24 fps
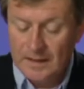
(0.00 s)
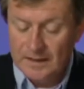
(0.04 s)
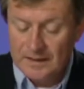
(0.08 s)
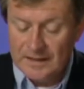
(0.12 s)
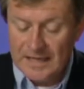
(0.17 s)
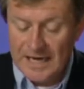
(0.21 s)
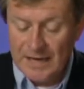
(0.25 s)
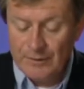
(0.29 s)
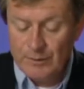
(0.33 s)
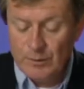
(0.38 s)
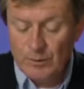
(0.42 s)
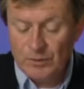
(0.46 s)

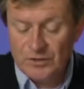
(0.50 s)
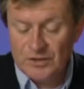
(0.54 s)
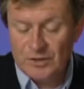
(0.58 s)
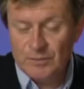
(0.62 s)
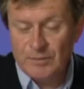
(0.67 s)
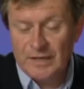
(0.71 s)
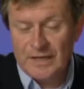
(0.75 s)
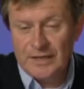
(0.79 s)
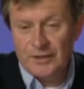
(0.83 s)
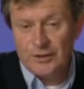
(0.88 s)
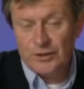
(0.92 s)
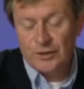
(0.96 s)
Now we want to
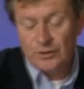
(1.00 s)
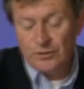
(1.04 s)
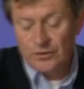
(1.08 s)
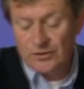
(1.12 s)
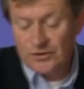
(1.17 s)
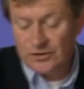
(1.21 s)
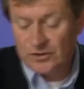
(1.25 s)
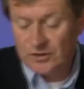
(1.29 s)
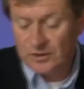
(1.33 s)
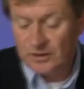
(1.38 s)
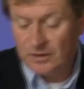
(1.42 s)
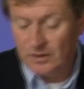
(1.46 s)
make
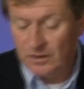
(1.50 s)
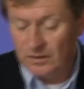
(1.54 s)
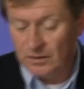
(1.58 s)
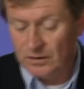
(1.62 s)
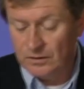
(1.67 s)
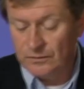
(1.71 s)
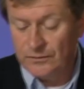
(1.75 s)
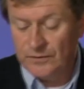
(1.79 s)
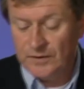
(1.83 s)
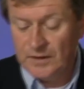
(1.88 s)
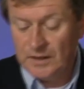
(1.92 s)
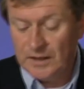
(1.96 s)
use
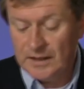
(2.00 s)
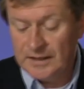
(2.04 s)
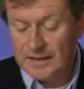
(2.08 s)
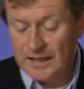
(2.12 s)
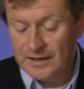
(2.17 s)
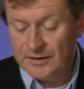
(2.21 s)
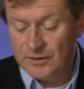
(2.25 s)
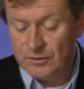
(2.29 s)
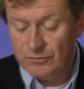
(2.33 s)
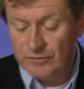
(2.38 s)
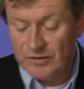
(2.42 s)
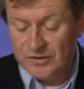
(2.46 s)
of
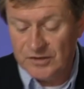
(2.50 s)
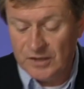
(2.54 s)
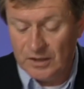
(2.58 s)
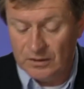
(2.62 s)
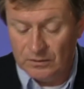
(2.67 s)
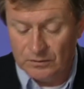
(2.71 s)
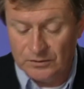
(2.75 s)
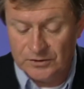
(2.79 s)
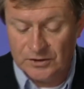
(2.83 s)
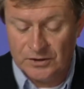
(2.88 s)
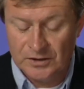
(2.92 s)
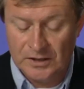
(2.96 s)
another
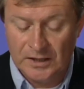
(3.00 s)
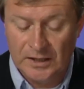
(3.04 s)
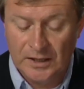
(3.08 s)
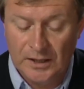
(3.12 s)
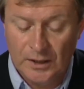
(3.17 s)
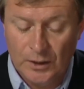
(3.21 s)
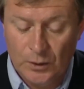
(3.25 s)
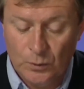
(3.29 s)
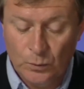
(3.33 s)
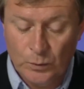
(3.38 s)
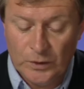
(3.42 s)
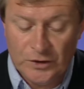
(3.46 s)
result,
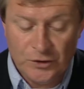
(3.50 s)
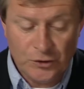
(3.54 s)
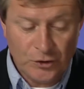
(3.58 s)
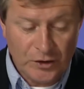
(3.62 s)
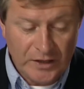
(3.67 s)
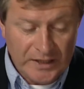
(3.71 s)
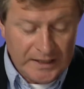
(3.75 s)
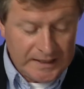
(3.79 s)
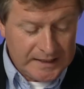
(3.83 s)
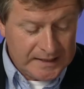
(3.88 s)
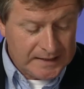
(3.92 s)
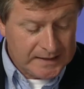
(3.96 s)
which
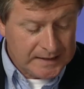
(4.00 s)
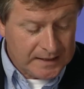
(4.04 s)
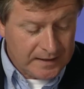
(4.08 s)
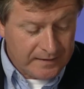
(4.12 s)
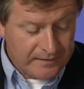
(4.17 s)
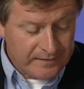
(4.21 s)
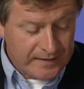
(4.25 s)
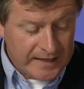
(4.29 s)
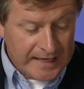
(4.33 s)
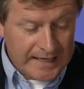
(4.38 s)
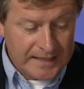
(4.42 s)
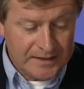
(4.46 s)
is
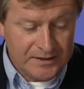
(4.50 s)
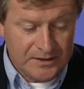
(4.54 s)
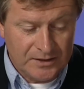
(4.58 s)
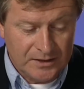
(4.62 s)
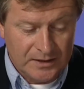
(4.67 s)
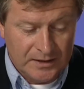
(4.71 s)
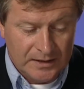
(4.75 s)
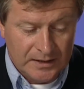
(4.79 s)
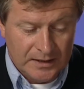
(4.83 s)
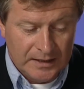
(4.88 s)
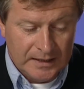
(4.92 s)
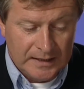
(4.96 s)
that
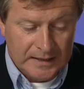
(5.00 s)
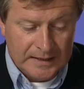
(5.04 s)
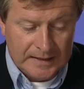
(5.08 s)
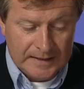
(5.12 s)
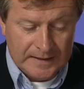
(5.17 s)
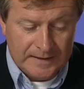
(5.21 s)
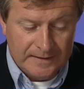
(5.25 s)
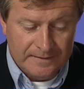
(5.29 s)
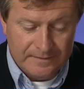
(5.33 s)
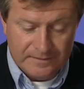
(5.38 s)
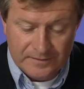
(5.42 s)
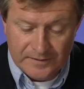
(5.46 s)

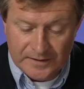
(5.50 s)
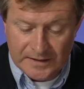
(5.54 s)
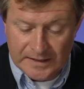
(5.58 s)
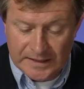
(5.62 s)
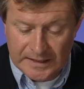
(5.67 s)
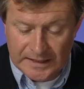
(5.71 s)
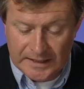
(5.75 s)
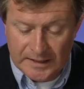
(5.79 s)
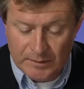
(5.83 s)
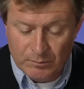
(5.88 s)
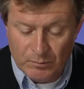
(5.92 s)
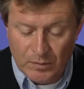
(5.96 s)

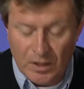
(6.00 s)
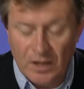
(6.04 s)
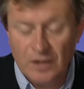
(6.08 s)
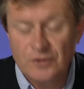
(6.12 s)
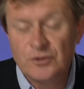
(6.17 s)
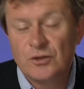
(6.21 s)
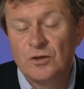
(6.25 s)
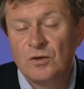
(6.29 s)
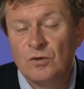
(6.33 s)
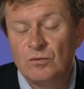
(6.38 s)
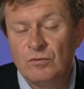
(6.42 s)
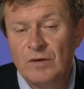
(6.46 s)
the
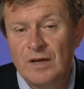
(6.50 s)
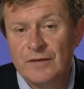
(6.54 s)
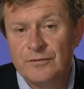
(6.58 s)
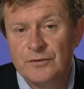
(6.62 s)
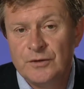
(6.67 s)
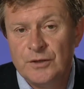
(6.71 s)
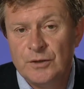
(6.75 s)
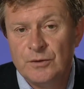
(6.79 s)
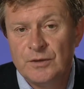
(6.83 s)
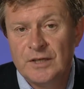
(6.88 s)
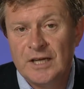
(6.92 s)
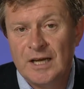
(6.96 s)
marginal
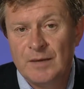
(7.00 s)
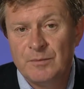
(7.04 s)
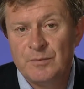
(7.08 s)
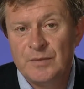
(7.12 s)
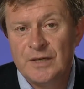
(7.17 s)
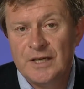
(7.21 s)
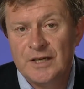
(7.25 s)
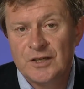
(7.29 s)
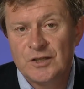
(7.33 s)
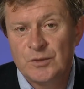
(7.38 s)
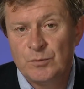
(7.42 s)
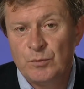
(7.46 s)
revenue can be
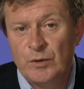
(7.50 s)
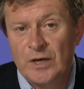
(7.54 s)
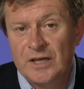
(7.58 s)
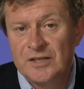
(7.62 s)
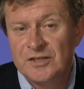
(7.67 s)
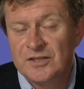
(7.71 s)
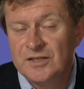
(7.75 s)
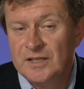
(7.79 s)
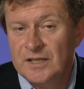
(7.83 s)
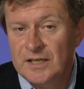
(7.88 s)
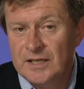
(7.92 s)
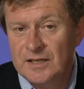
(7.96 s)

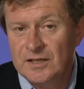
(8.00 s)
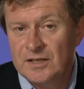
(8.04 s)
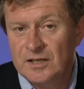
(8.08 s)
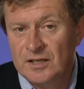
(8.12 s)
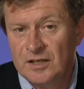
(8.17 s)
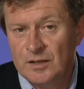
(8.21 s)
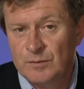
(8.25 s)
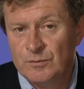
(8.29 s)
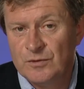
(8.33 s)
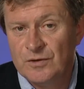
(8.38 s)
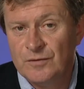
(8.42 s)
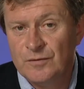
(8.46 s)
expressed in
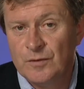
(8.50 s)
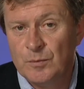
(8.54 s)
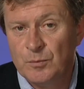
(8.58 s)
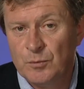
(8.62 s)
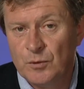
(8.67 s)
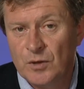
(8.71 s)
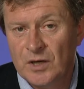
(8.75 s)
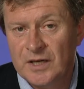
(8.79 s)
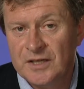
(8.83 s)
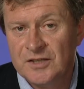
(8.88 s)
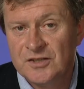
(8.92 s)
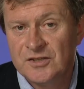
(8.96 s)
terms of the
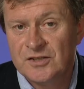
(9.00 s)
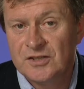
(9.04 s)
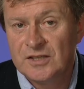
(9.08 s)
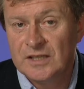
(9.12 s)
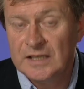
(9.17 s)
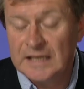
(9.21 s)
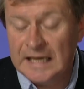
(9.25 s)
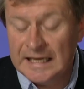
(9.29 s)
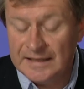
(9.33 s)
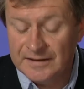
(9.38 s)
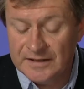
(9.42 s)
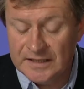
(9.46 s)
price
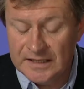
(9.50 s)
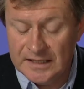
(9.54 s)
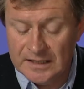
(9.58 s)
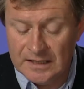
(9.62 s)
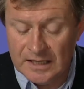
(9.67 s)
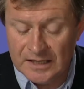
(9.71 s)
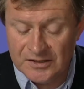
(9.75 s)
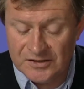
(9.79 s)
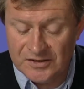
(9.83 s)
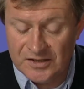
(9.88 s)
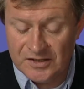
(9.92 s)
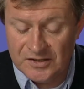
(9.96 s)
and the
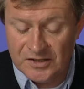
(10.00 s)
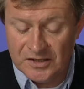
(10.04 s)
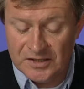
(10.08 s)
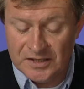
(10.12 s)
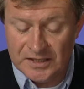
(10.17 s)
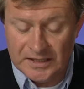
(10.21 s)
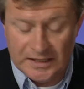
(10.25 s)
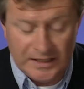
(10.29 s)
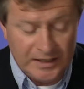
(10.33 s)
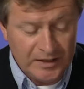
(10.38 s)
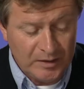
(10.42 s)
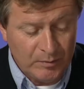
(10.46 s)

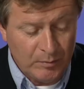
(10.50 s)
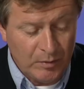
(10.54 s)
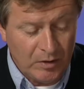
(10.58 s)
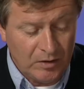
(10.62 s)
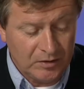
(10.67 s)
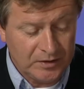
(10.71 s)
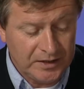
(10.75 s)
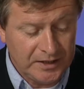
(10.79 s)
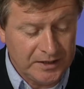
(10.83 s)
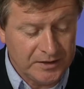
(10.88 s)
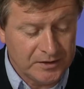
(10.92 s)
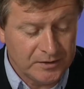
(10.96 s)
elasticity in a
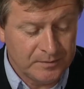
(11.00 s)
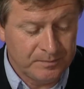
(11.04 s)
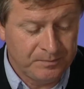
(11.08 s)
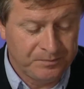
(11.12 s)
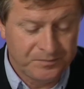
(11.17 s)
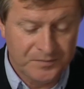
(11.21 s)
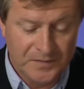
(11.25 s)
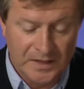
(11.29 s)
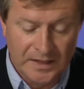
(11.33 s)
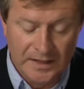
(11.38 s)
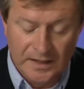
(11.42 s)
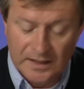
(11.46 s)
market.
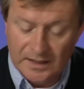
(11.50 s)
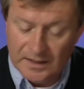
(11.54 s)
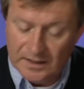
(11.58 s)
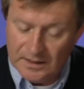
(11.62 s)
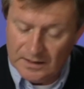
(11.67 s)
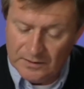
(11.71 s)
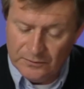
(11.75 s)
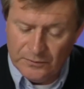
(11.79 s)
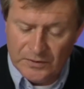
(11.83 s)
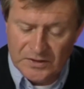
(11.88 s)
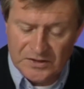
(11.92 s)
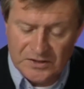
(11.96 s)

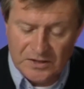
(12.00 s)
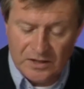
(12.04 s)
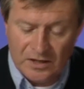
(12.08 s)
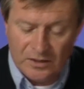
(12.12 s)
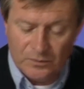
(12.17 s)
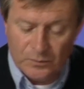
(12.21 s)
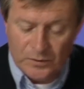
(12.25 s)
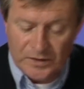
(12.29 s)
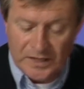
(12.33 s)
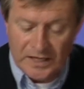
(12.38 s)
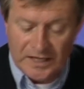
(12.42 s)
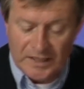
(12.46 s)
If we start
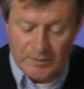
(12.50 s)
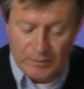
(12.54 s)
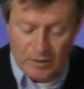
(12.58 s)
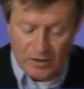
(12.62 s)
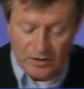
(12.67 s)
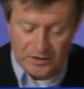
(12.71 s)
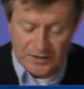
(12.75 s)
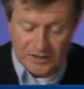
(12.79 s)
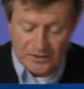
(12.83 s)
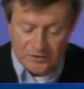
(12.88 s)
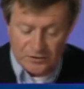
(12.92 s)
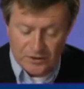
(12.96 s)
with any
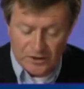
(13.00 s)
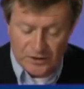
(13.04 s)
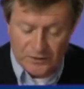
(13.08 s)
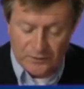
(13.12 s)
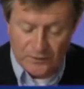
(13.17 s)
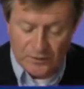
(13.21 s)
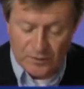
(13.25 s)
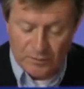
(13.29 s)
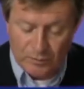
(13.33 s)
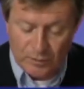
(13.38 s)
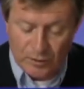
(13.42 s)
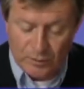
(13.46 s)
market just
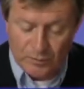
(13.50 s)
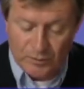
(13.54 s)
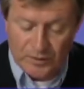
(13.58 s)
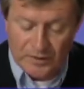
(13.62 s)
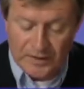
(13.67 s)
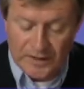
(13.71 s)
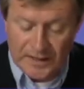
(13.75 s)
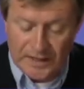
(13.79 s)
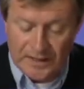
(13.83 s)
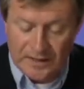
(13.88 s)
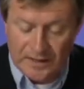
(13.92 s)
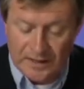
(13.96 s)
for the moment
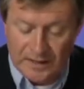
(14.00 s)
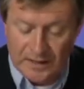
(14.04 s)
then,